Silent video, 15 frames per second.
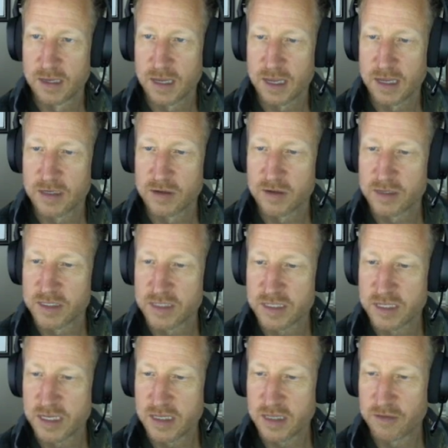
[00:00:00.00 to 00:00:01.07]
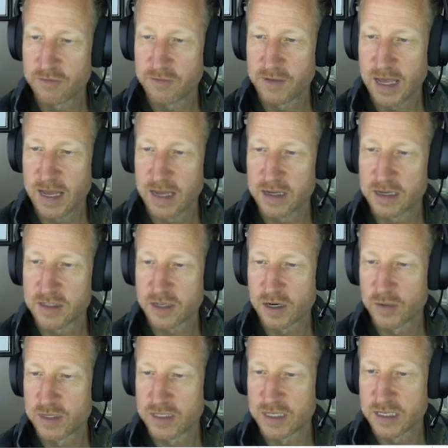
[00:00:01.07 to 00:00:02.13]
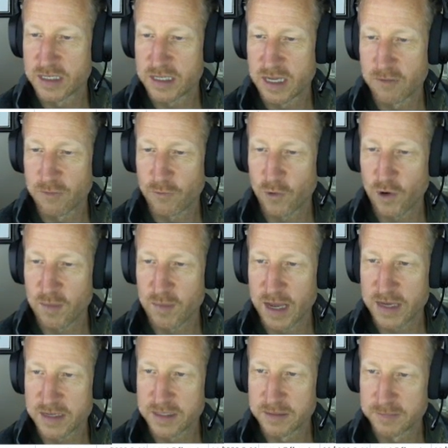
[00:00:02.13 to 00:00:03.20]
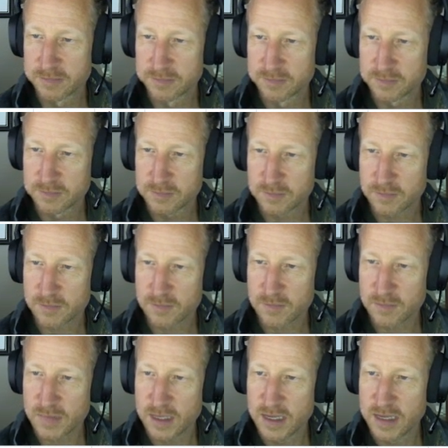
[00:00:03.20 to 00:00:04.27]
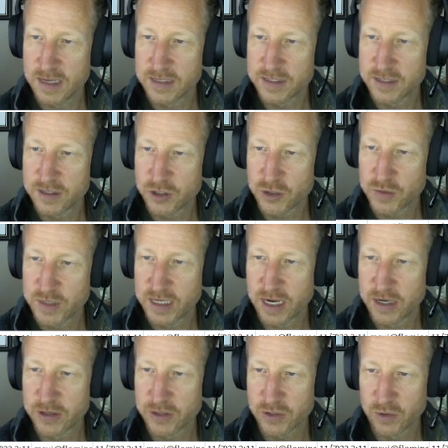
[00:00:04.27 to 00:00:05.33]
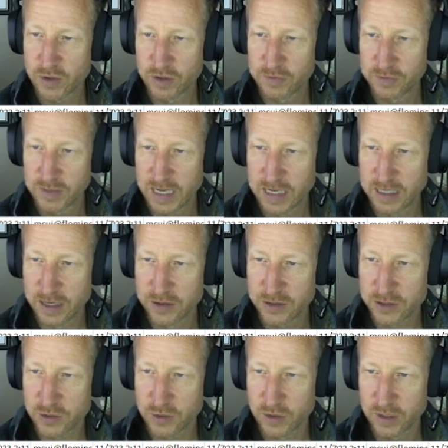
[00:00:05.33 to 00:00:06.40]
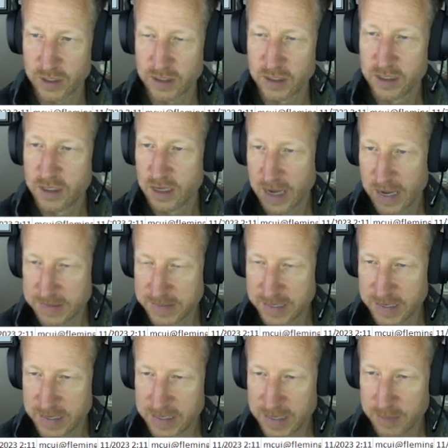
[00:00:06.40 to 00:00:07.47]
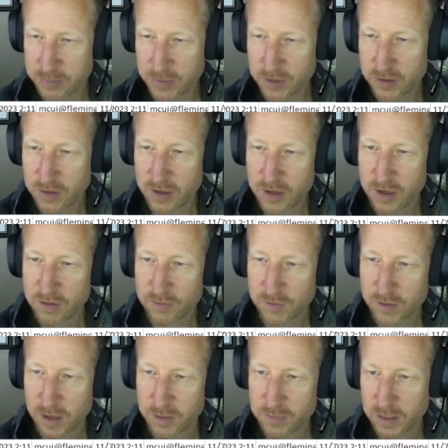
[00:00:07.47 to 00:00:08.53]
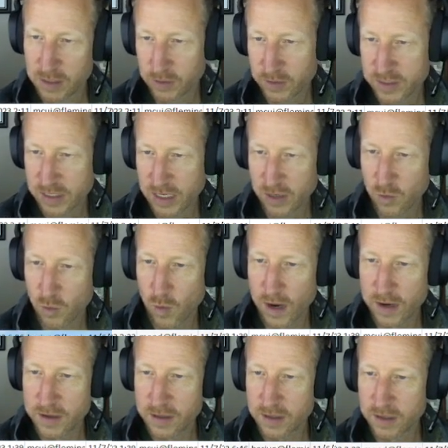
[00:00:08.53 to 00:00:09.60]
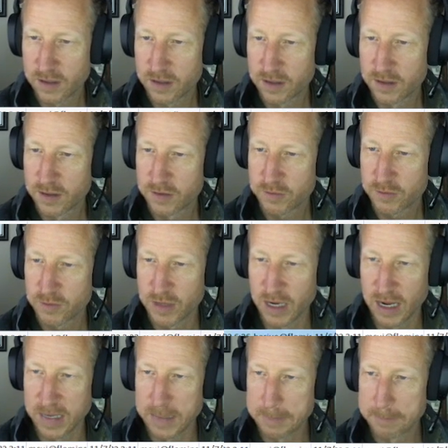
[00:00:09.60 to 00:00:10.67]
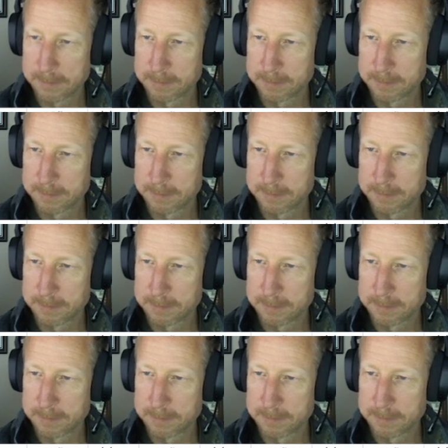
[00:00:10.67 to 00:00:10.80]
And you can see the flag is always in the same format. It's tree underscore flag underscore and then a number from, it looks like 1 through 9.